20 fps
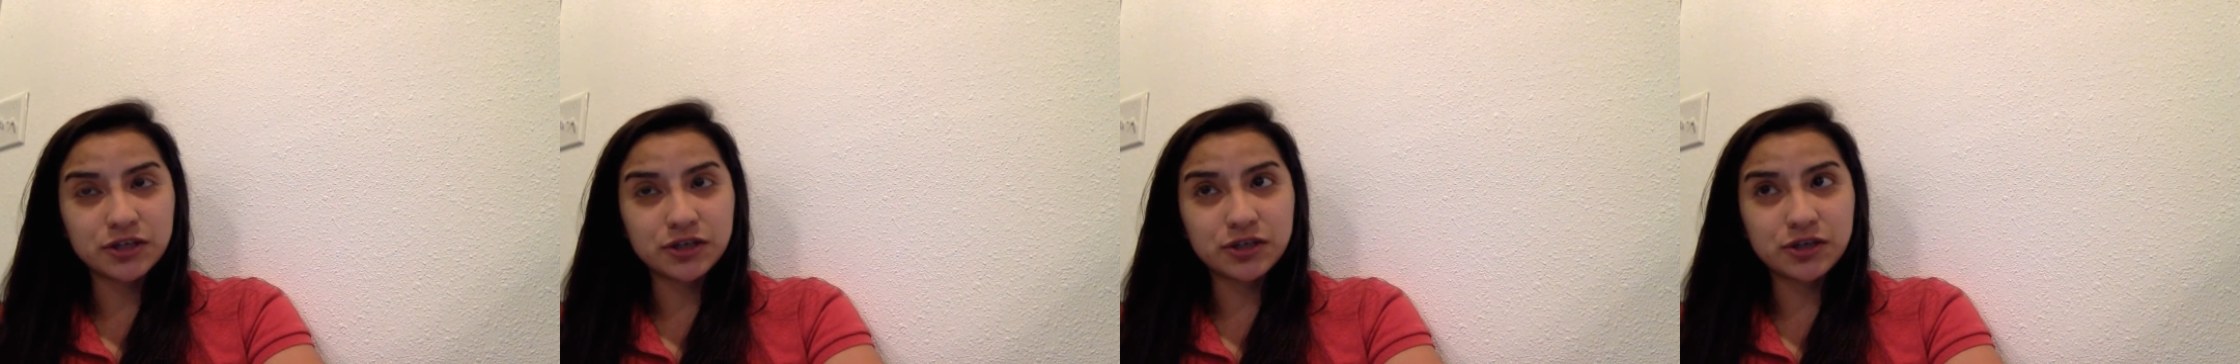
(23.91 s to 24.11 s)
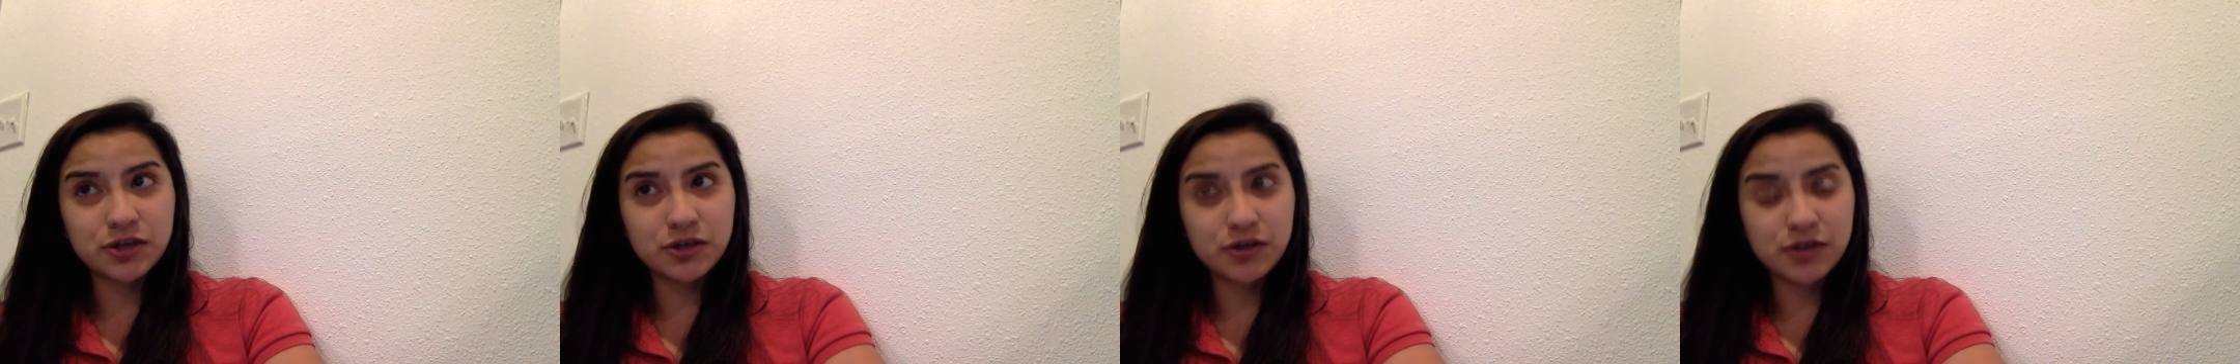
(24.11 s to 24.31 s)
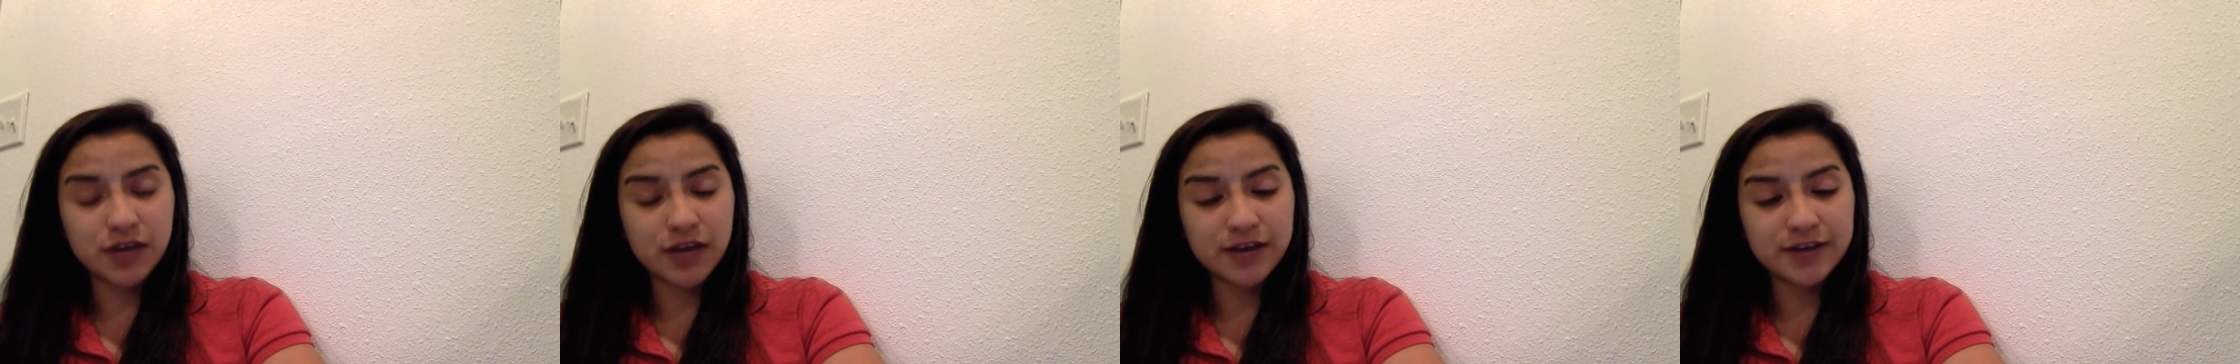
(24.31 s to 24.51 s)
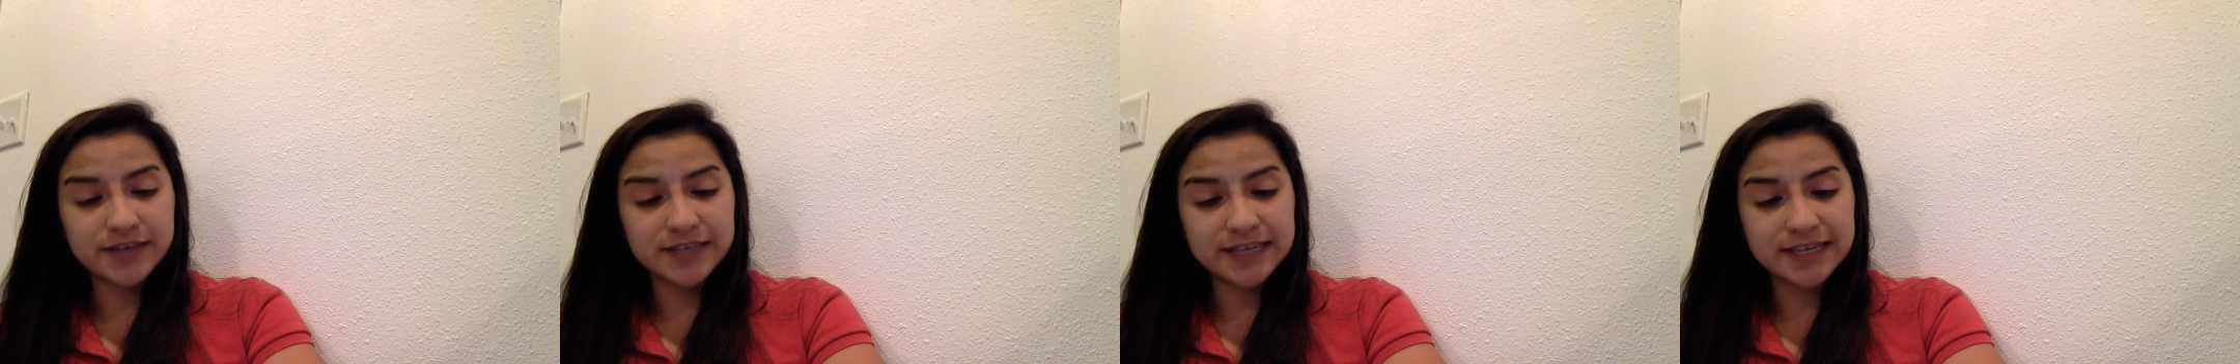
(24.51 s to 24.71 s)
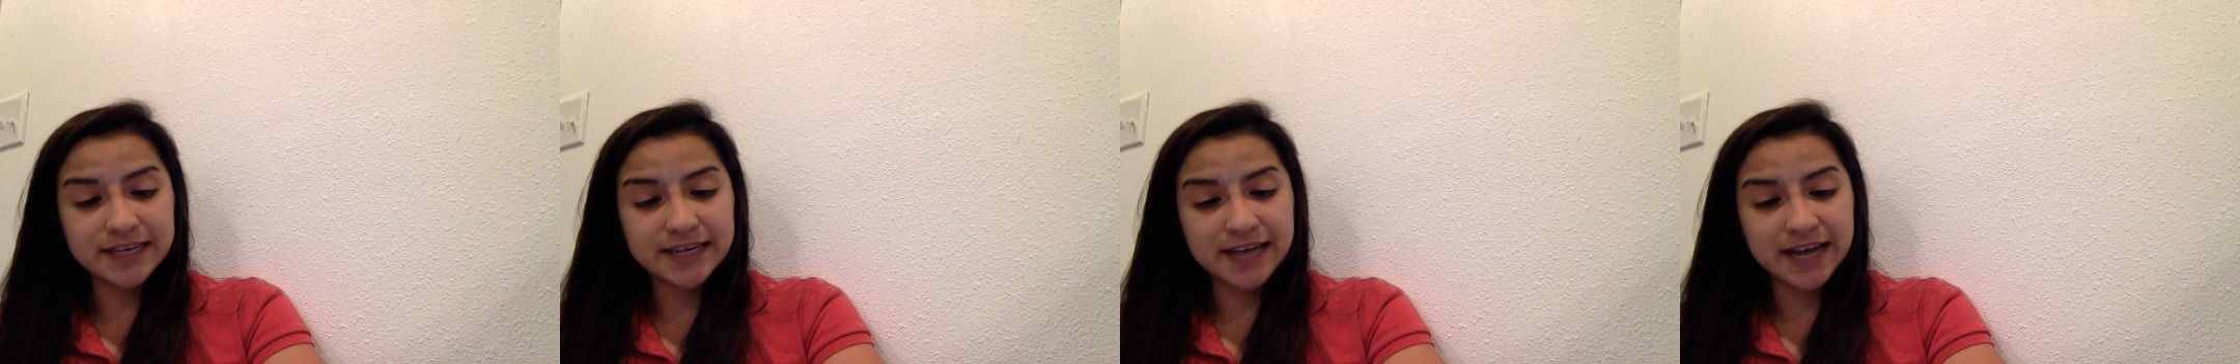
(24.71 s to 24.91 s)

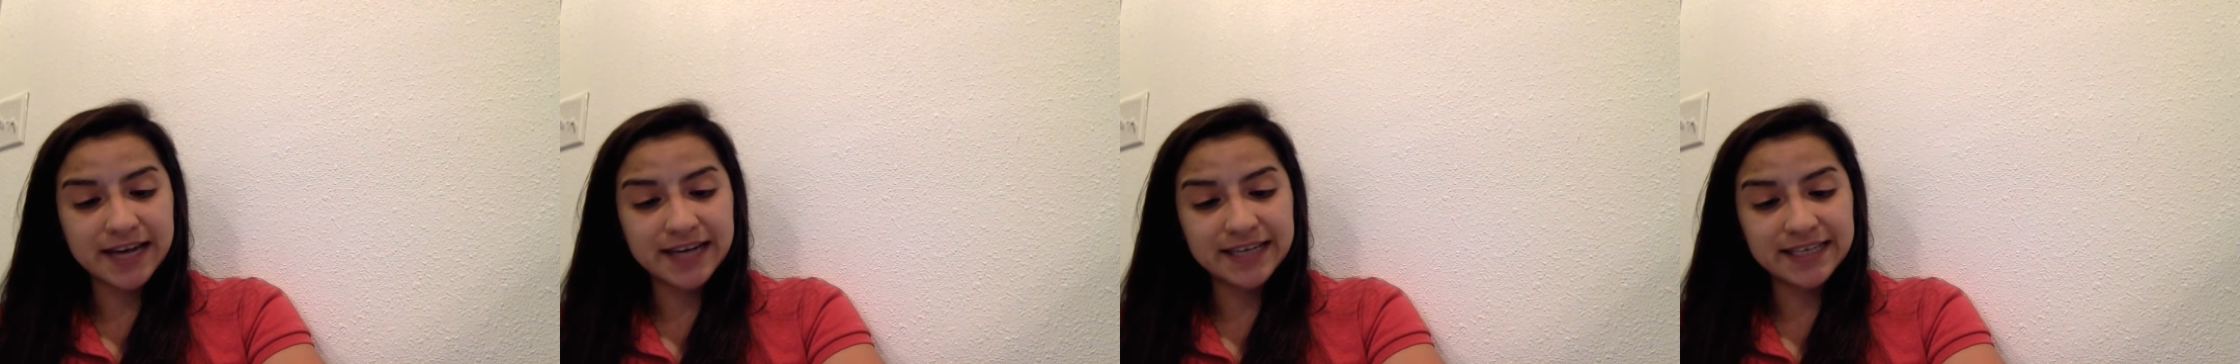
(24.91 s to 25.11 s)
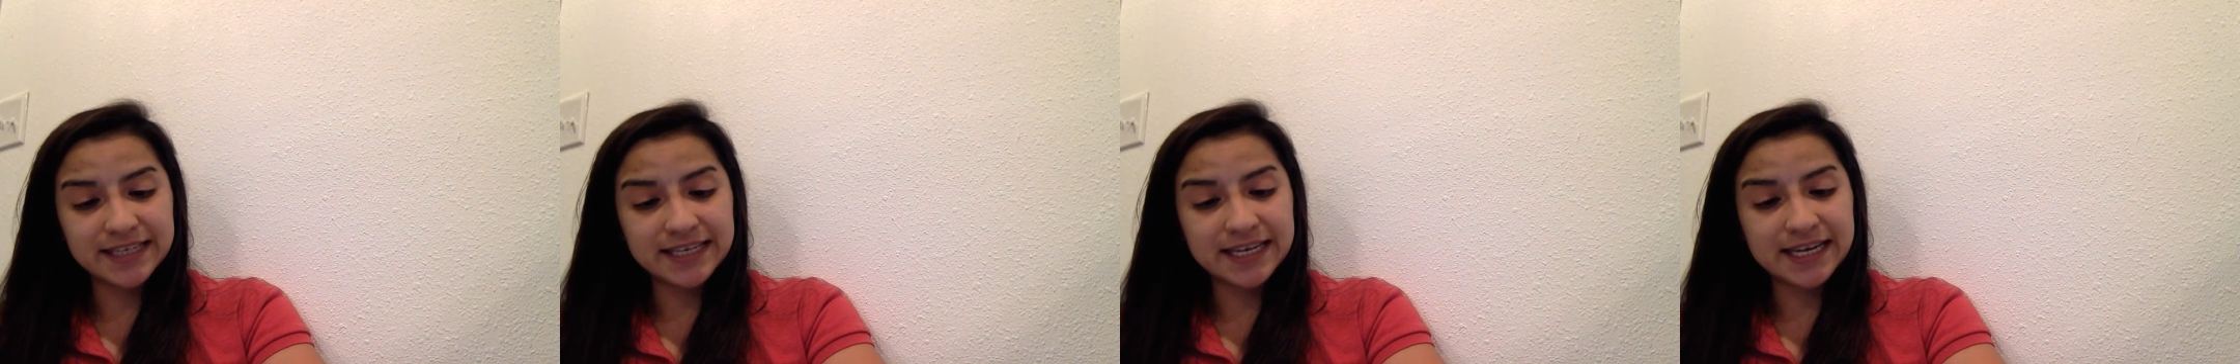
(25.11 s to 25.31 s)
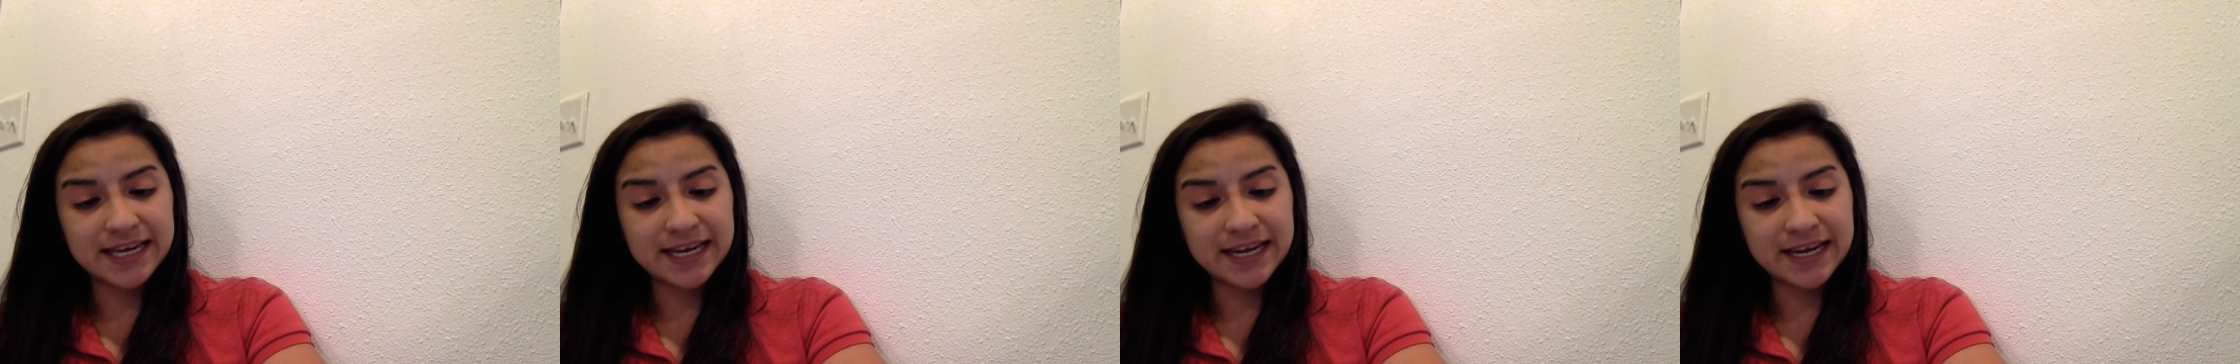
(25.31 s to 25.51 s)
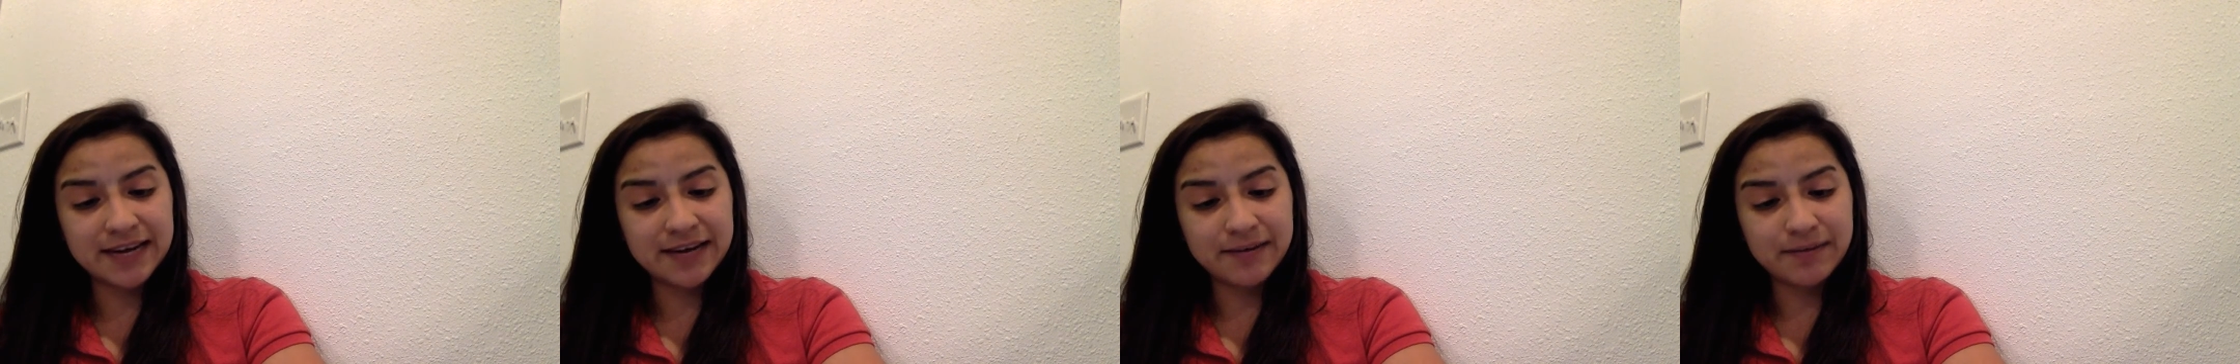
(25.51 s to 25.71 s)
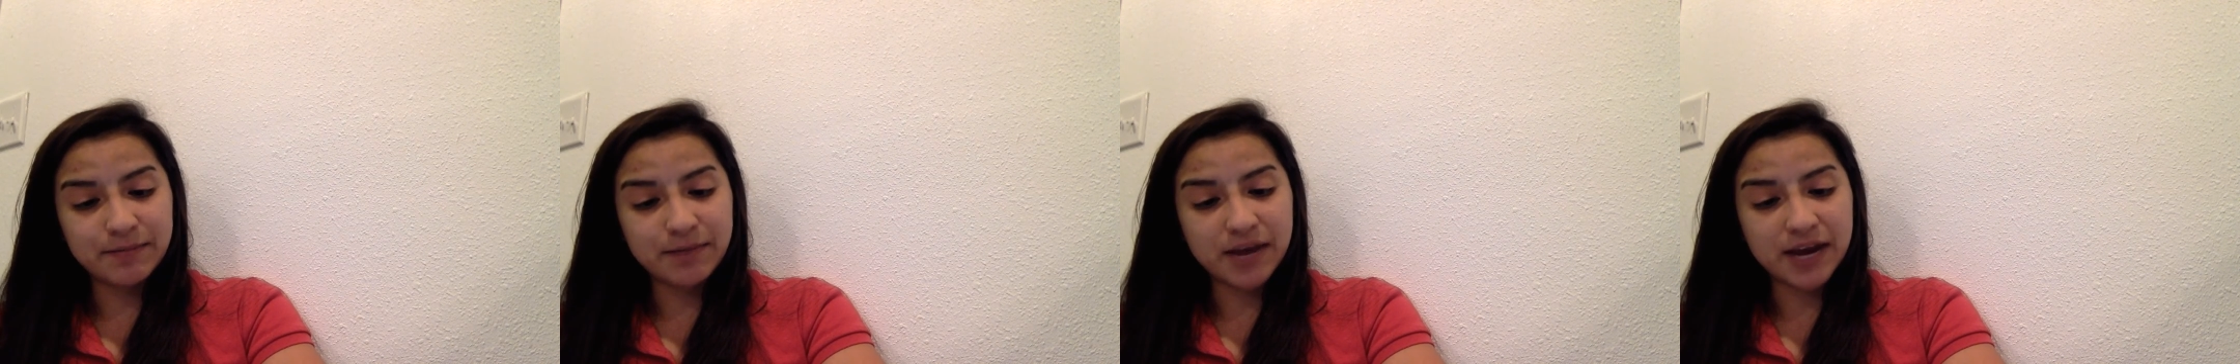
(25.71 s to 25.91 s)

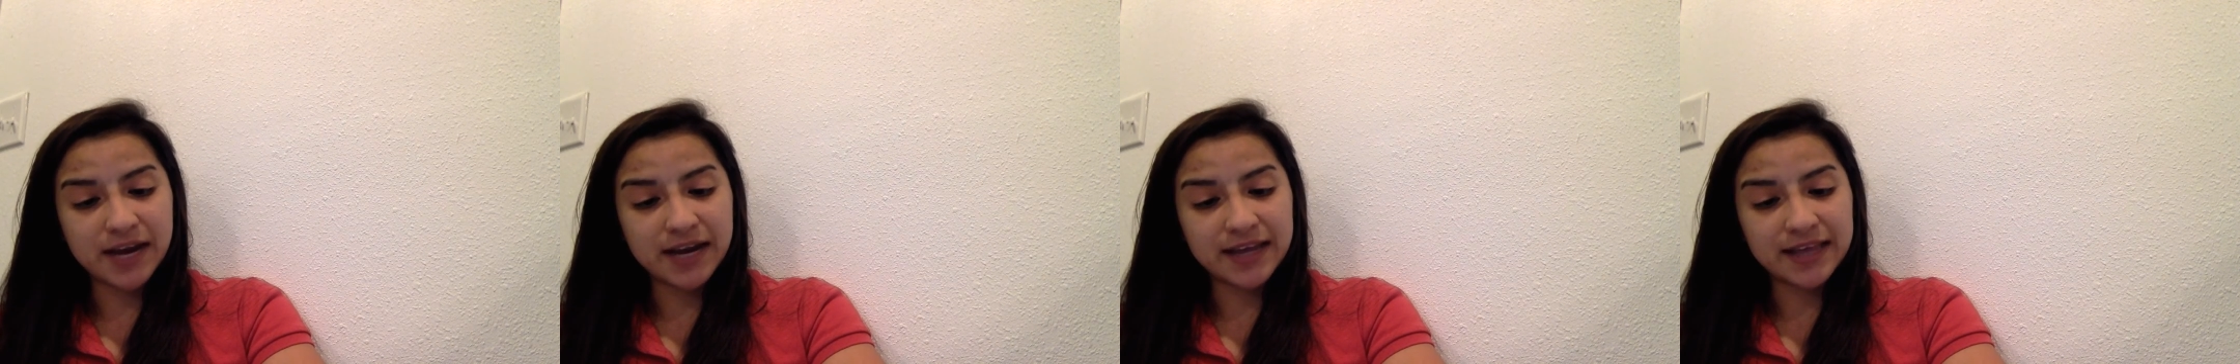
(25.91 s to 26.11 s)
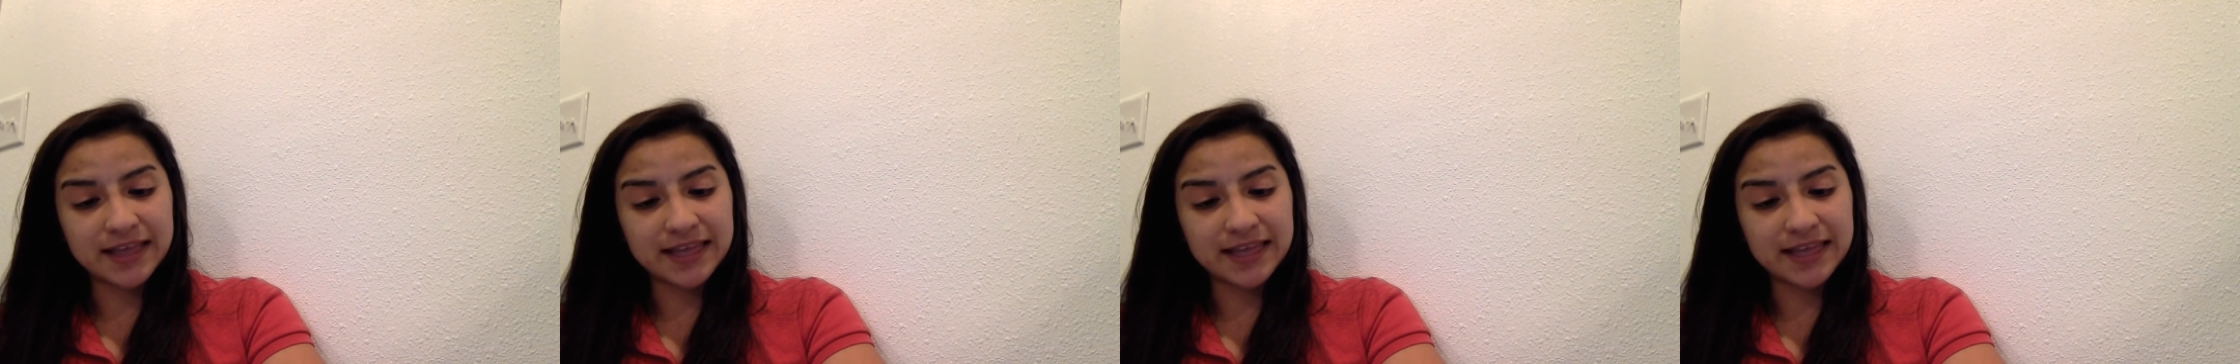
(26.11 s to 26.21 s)
2019 by